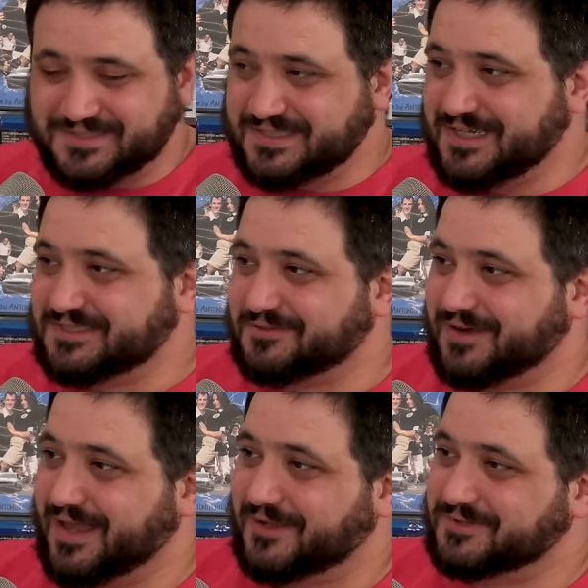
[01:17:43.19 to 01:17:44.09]
sneaks
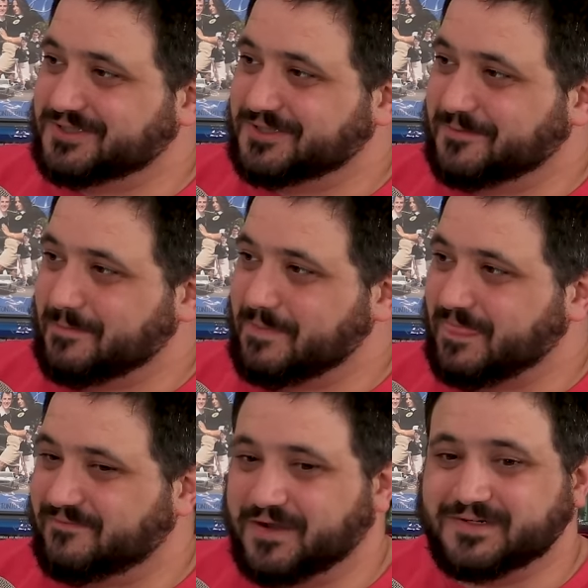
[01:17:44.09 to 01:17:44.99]
around.
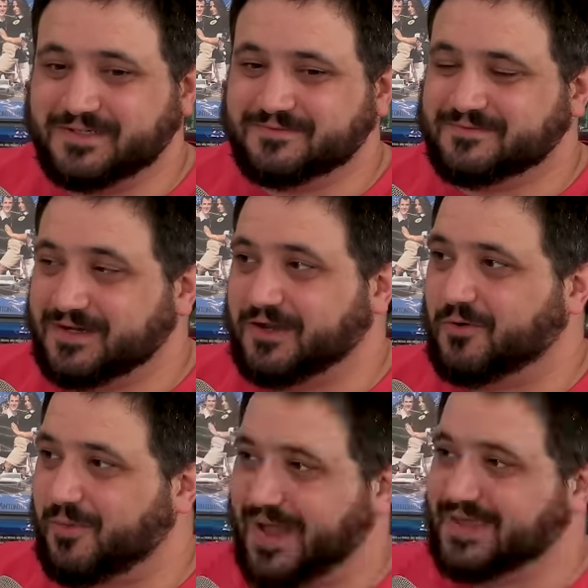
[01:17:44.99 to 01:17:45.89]
Very, very
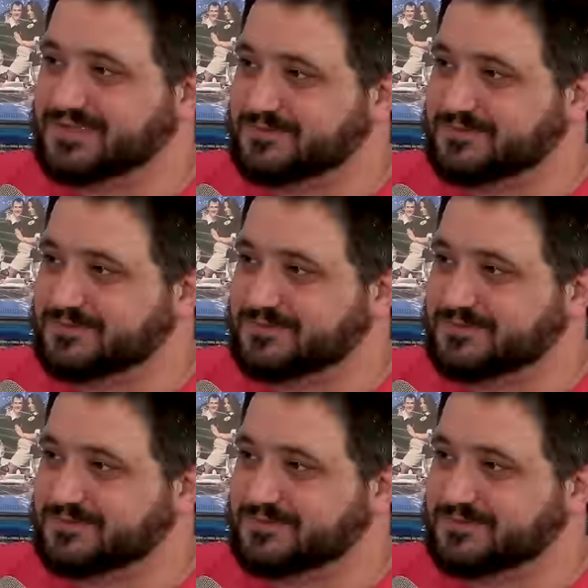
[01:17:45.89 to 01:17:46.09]
quiet